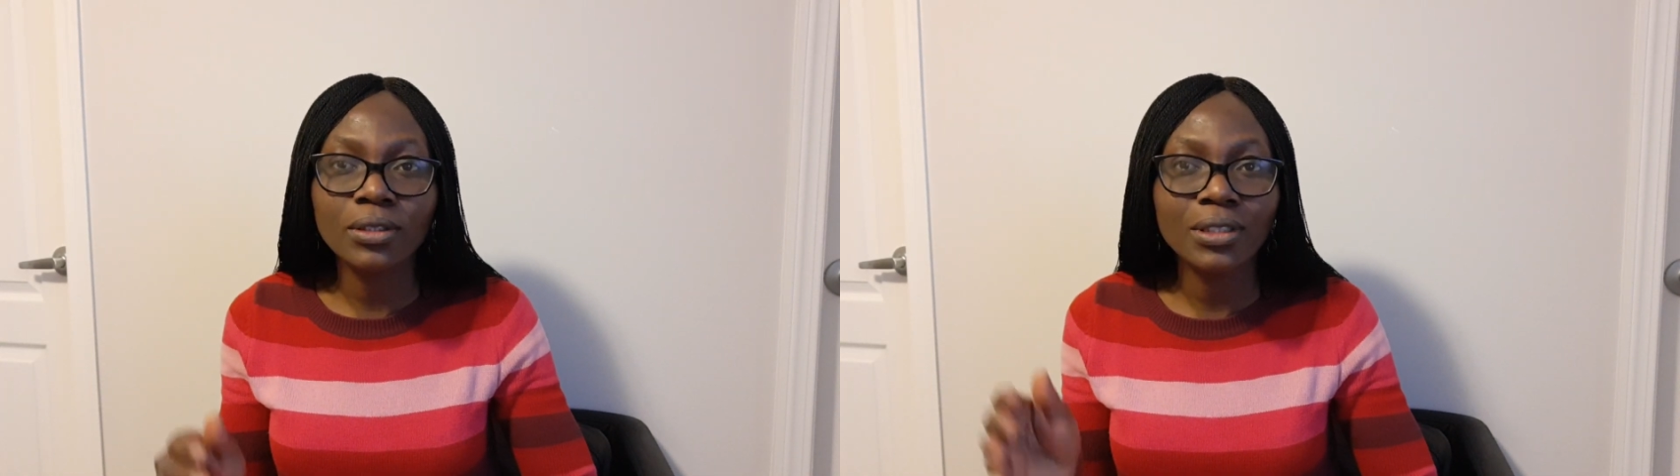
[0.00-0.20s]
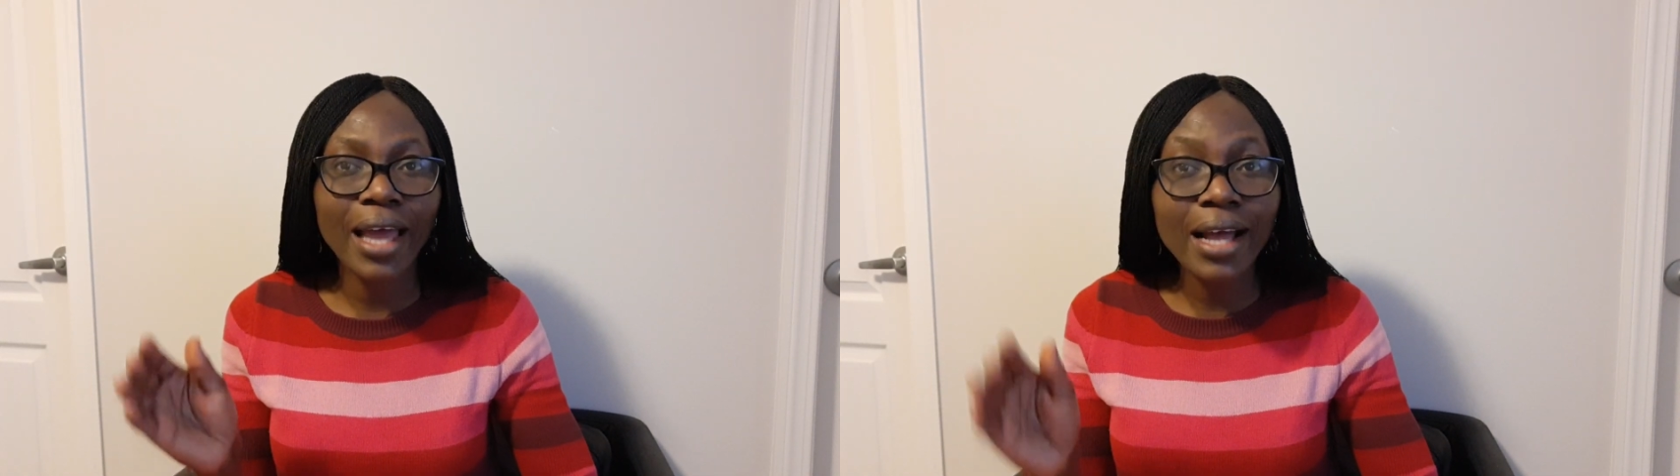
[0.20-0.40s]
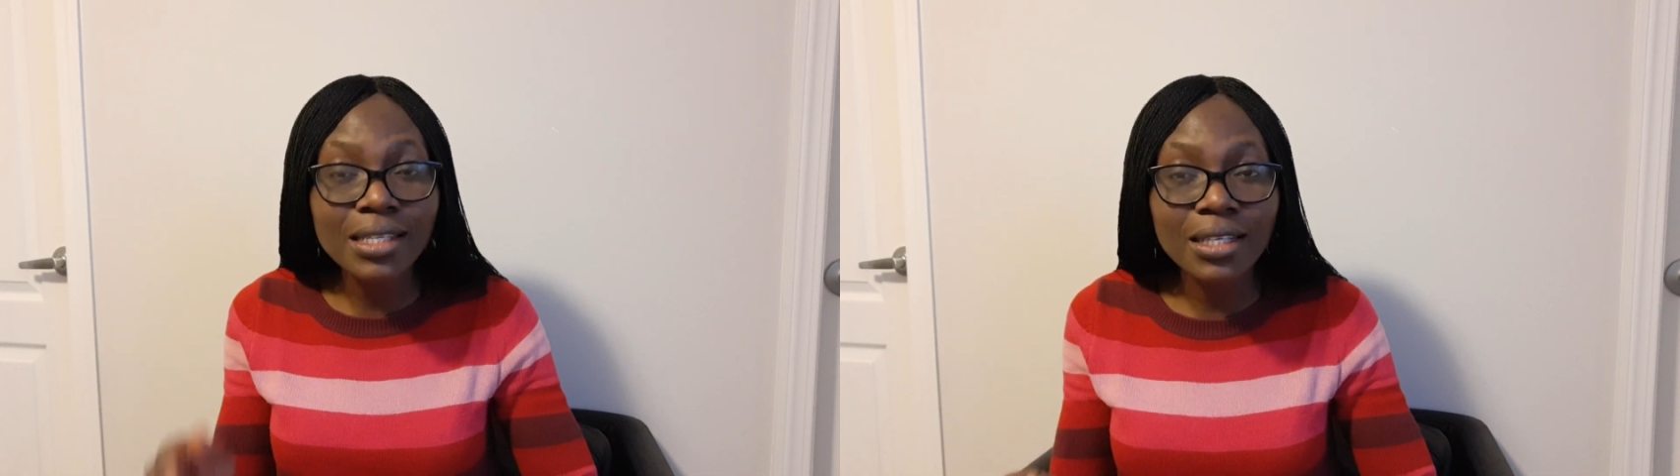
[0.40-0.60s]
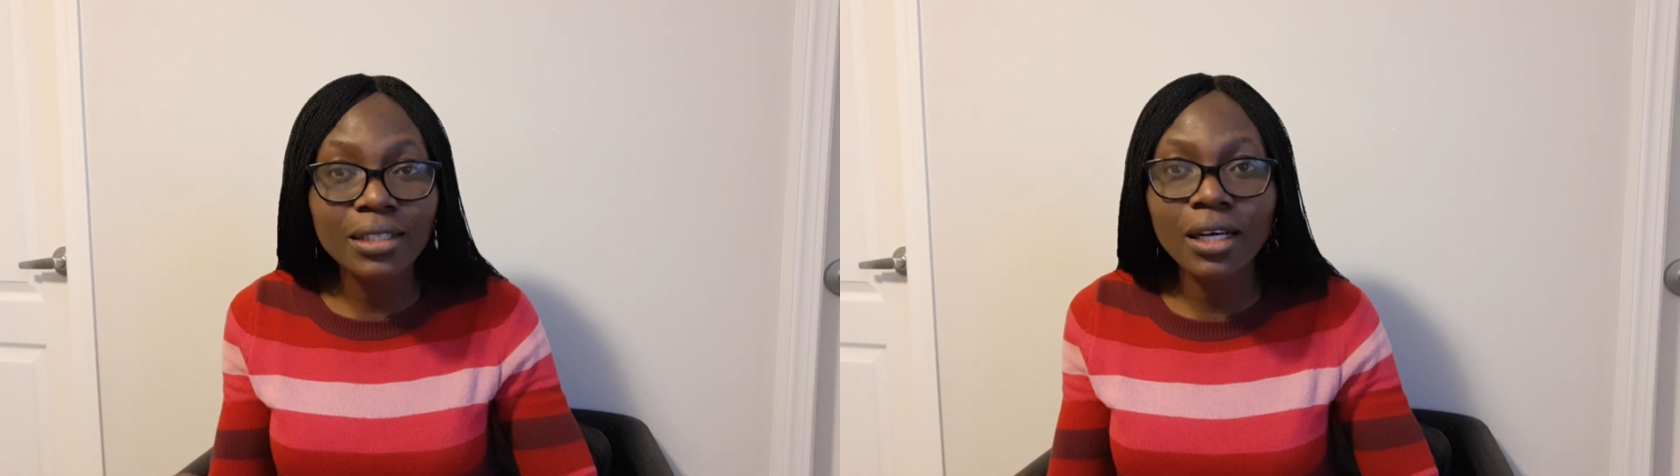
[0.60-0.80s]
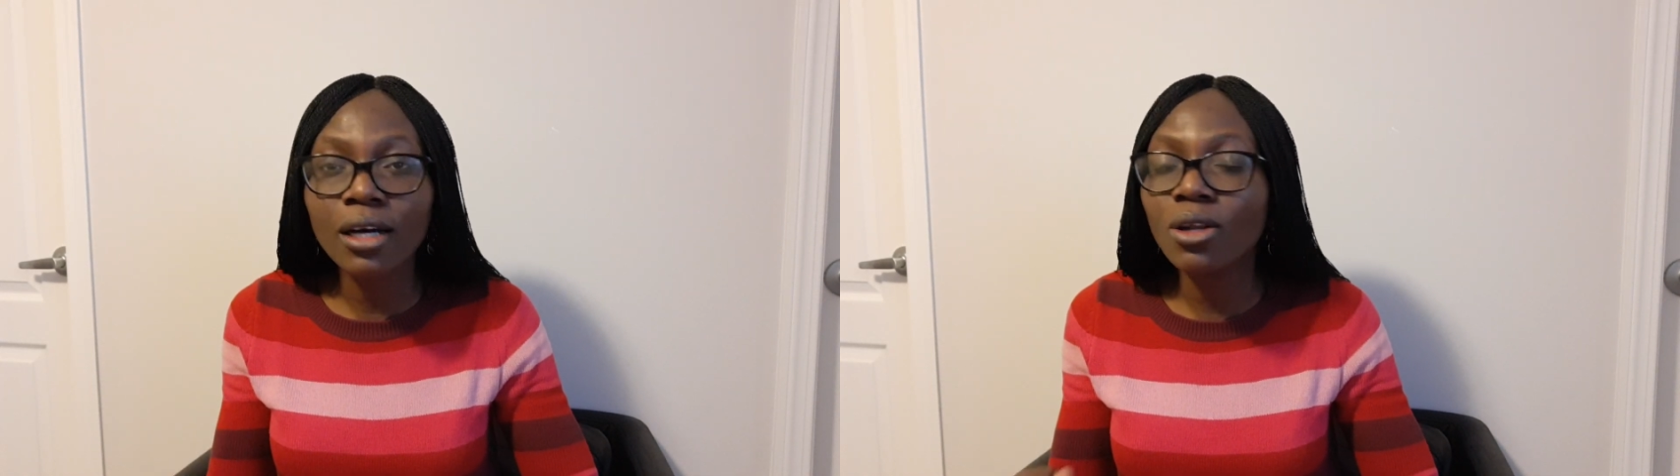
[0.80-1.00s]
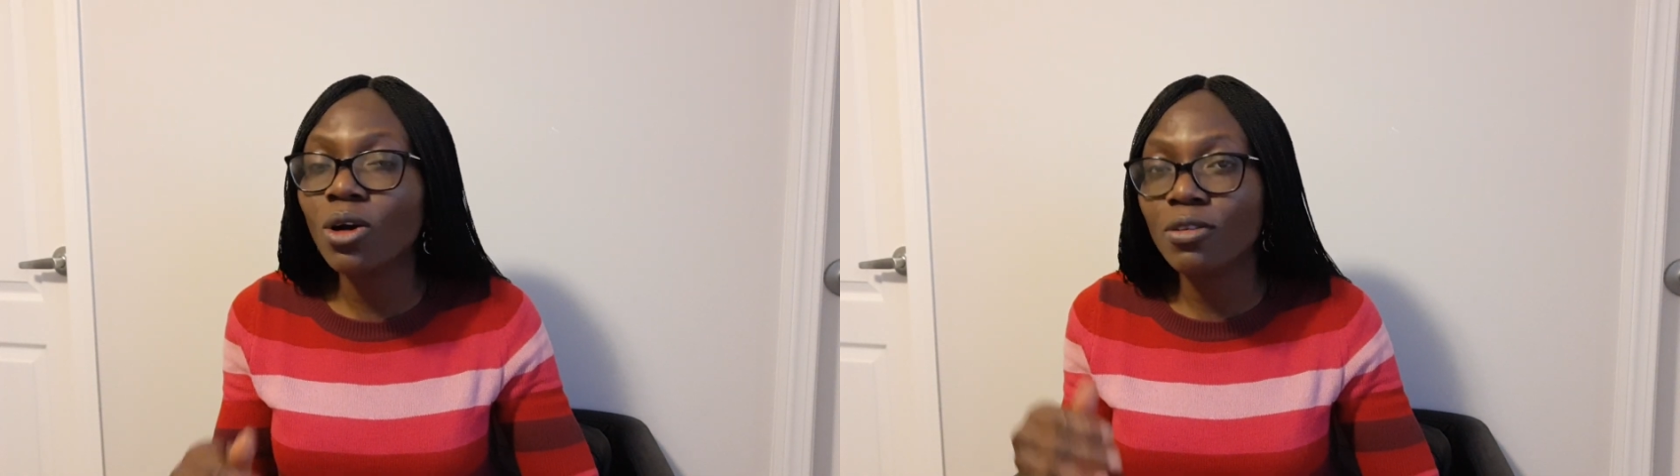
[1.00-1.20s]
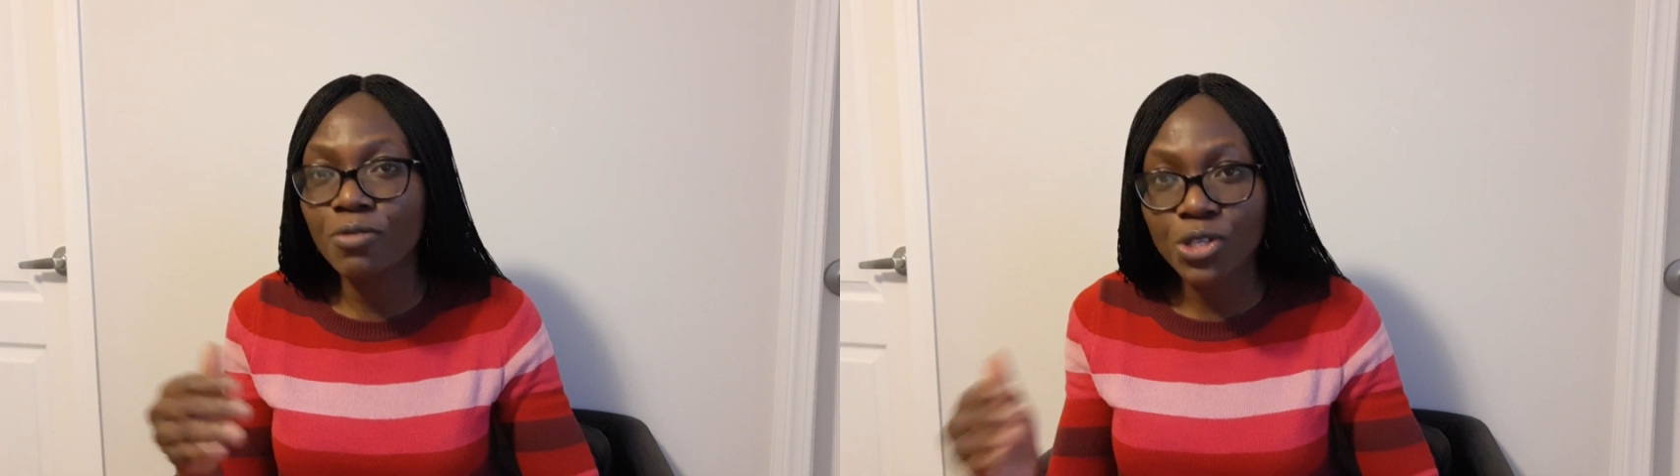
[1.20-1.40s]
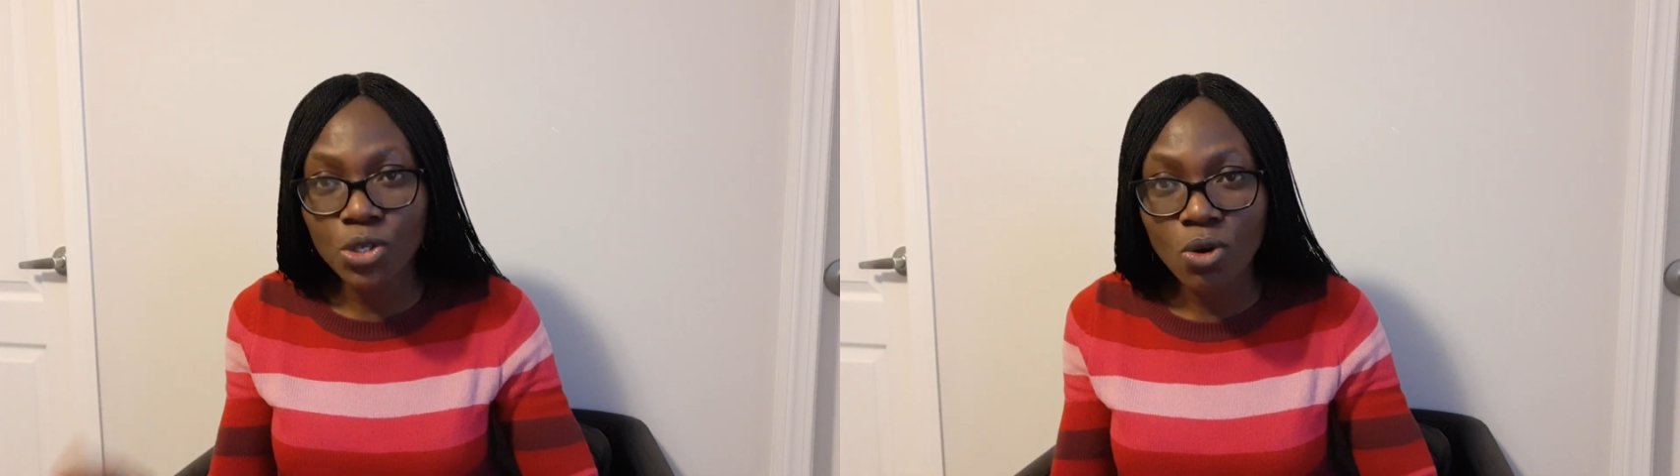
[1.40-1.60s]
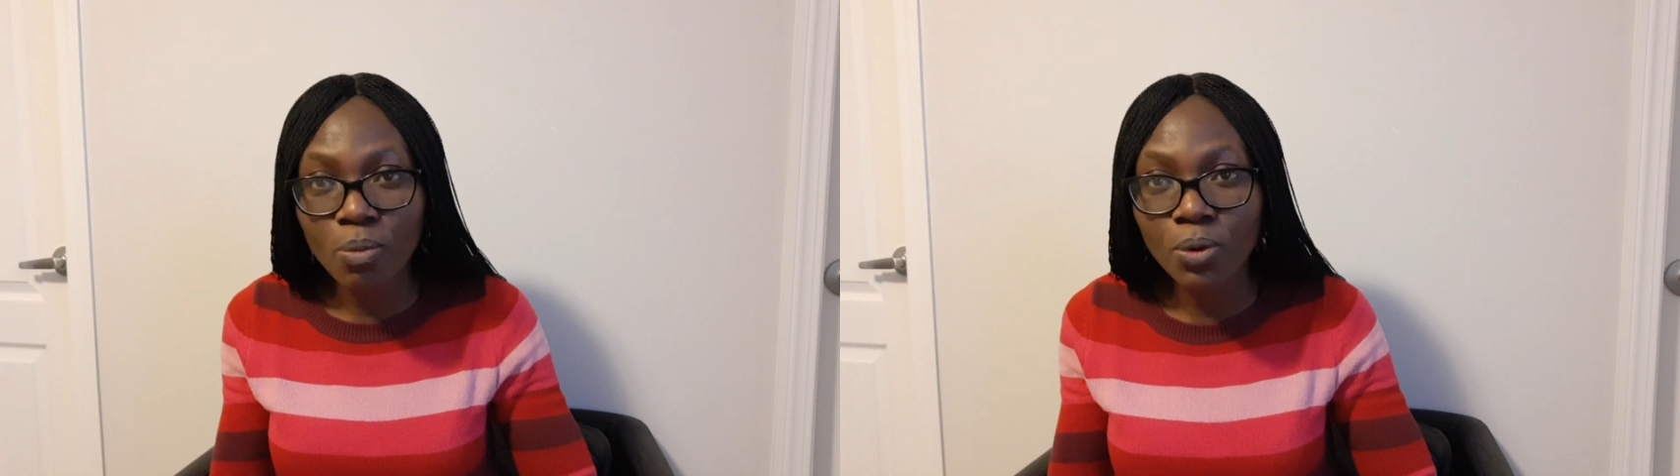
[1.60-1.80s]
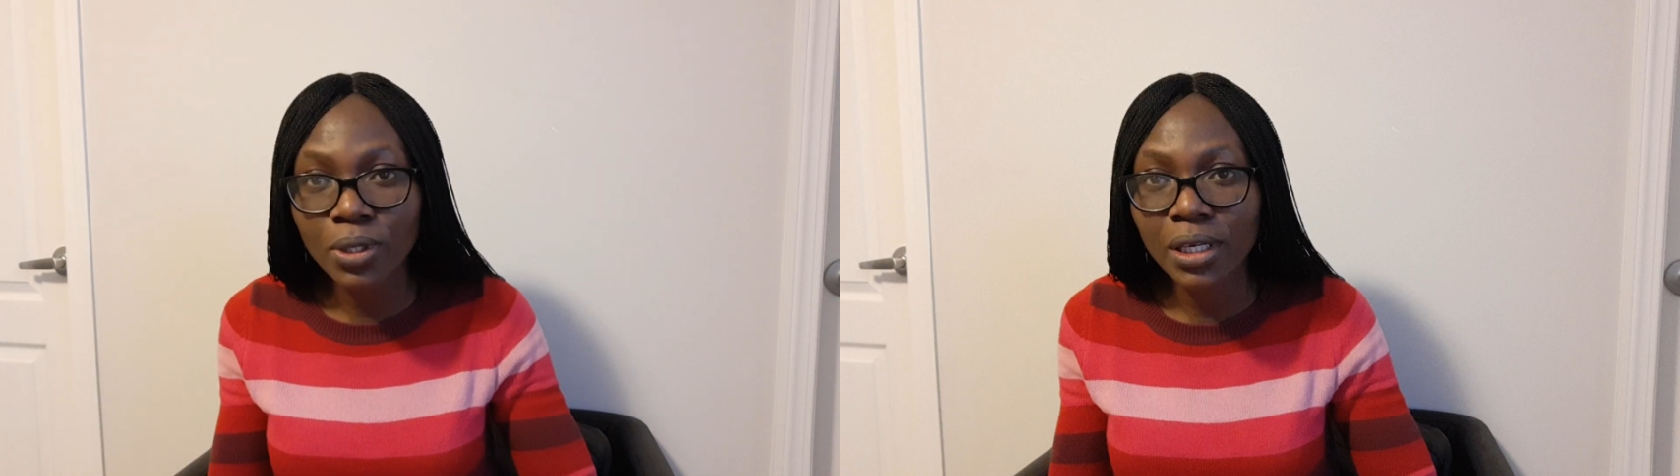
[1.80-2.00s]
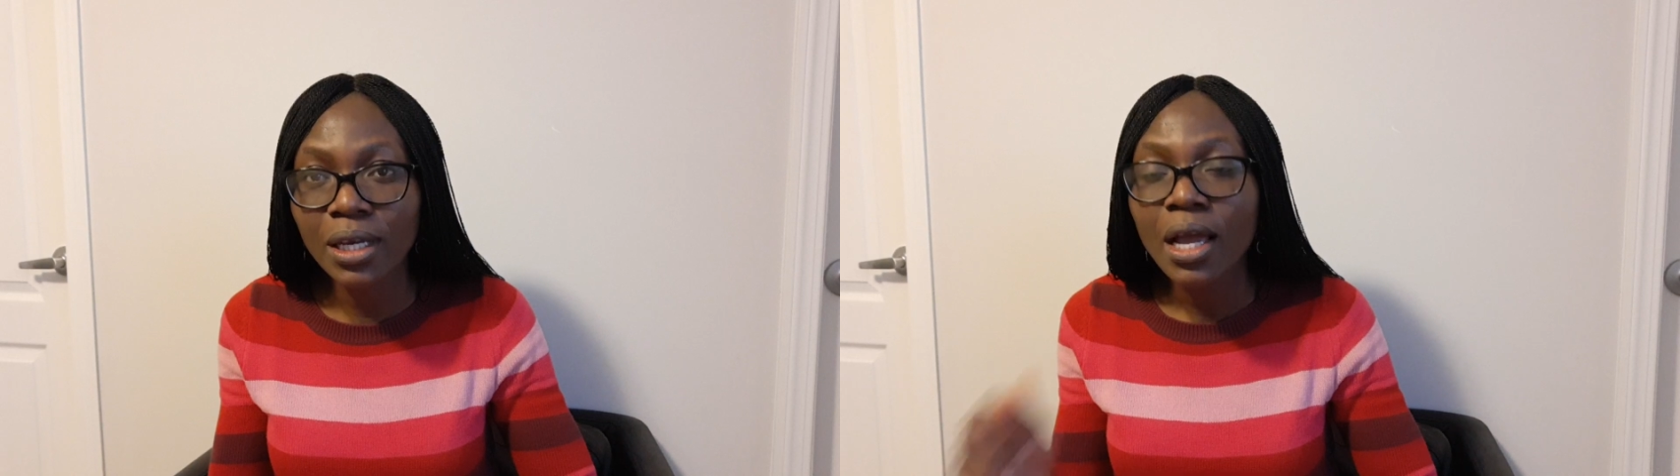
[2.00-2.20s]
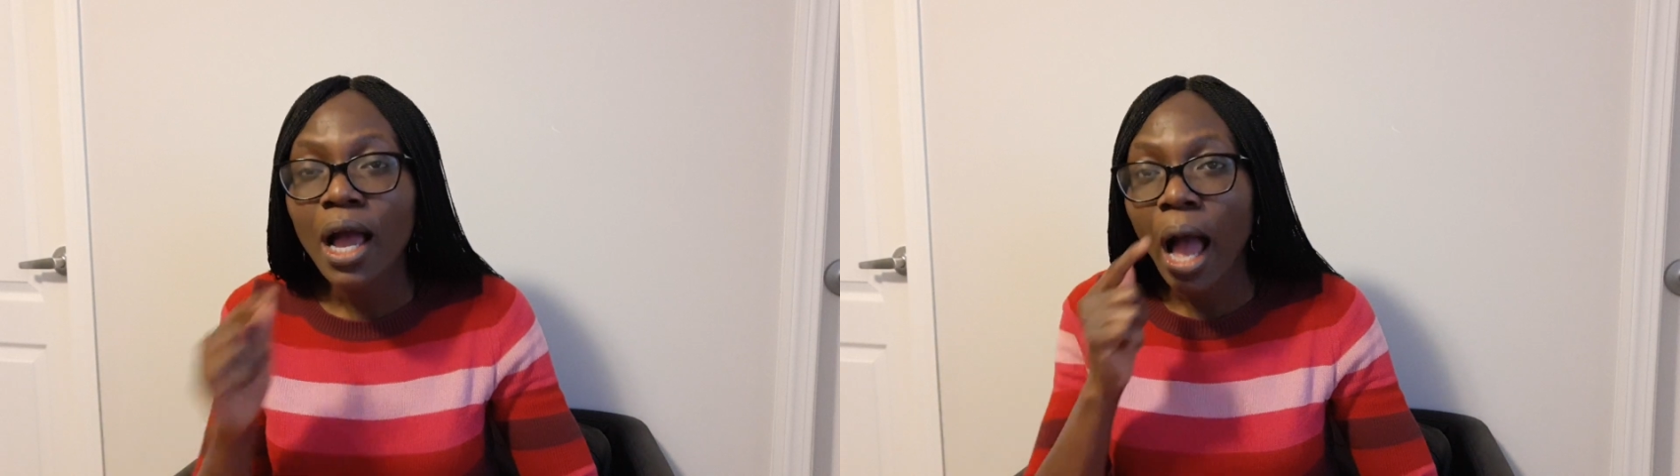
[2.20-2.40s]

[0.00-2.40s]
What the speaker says: the external or the physical bully.